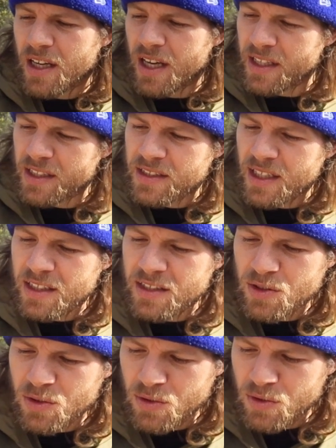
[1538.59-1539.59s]
and it's said
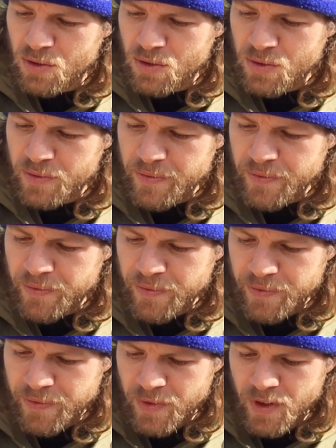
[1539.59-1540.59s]
to
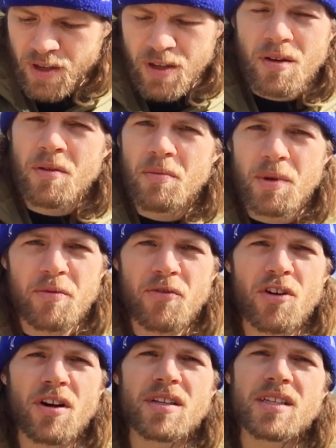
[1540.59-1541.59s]
be
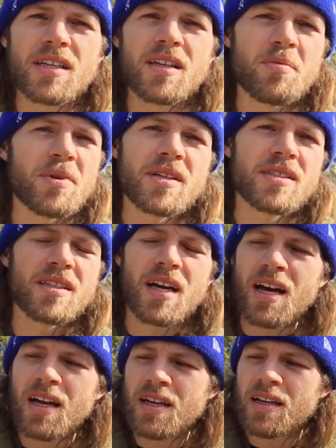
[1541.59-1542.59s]
for our teeth, but it's
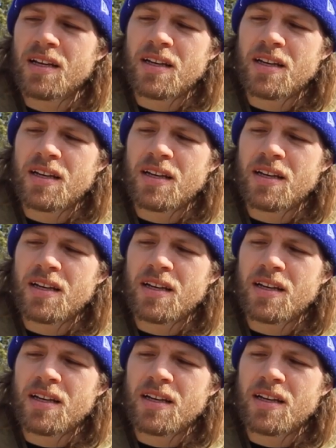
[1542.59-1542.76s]
not.